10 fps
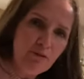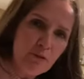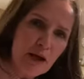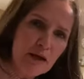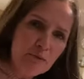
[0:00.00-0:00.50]

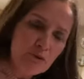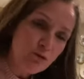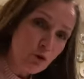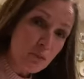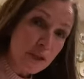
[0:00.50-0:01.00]
about up to
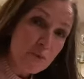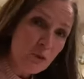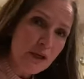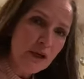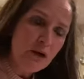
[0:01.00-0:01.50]
4
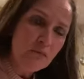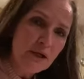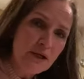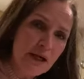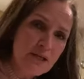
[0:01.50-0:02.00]
people here on
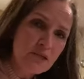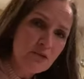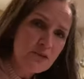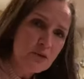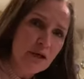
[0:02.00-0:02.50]
my days
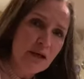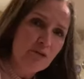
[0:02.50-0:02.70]
off. So I